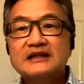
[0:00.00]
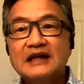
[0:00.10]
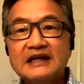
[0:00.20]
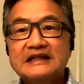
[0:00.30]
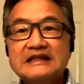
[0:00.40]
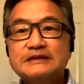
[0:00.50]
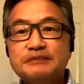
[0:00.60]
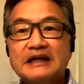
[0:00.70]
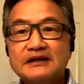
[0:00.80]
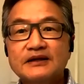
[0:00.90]
that
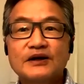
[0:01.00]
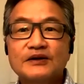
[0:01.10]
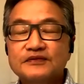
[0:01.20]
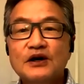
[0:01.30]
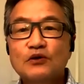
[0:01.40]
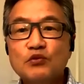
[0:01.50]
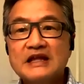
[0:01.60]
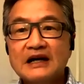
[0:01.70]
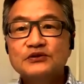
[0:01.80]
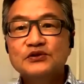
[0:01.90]
he's better off
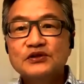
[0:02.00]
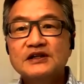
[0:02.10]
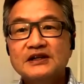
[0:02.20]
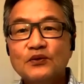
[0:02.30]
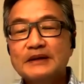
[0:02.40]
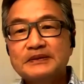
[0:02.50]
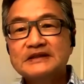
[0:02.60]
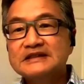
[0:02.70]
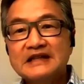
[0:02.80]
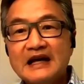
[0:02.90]
without nuclear
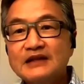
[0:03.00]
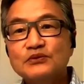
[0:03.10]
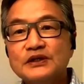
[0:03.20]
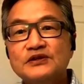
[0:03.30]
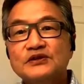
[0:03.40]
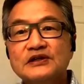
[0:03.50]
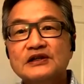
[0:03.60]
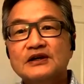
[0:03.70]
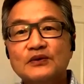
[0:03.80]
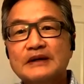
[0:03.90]
weapons than with
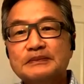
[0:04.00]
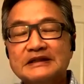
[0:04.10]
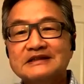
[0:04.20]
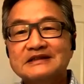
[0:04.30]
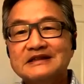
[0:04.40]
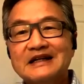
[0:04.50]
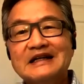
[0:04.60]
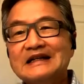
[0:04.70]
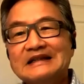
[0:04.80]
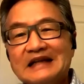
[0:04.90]
nuclear weapons.
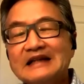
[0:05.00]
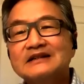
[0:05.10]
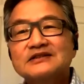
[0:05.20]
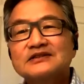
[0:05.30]
That